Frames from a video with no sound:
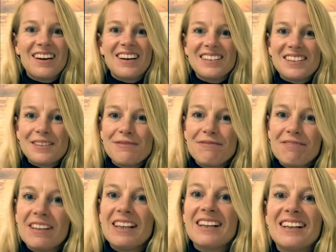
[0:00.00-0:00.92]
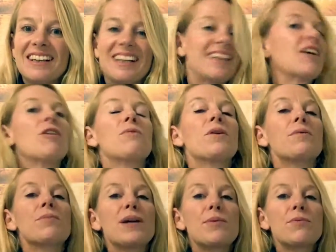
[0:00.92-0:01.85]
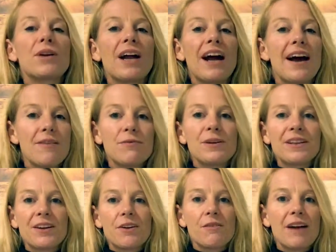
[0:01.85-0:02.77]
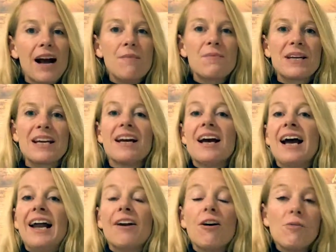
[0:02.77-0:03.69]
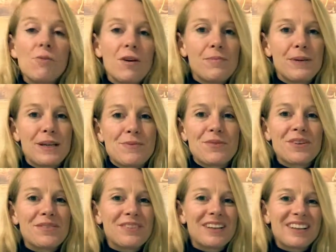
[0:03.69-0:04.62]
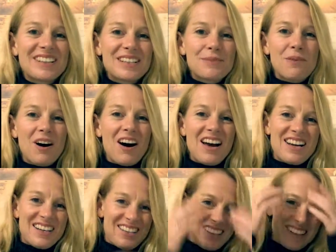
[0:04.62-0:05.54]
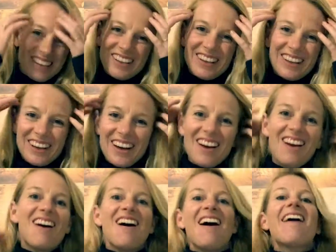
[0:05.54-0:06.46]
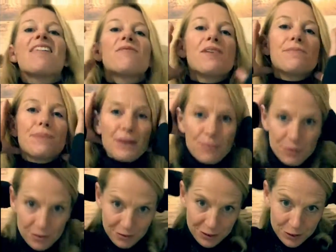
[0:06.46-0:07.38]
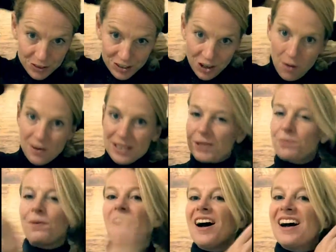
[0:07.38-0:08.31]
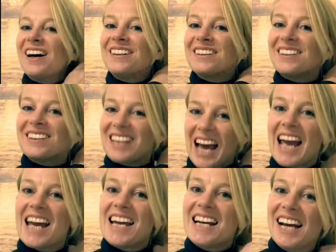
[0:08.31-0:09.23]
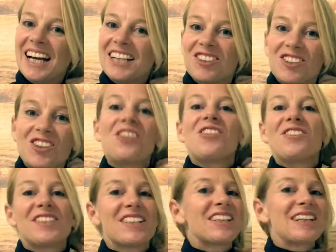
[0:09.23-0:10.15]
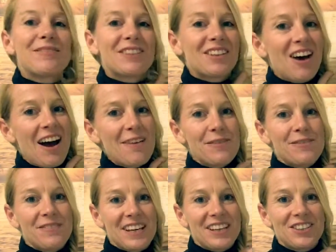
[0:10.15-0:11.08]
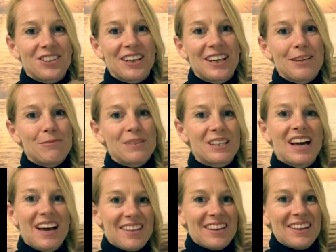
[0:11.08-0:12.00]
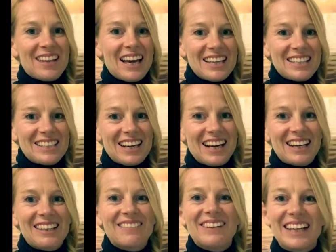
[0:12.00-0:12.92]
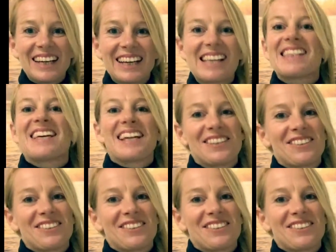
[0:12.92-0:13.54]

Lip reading: It's a feeling I want people to have when they're around me, and I want people to feel inspired. I want people to feel so inspired that they choose to live the life of their dreams, that they start living their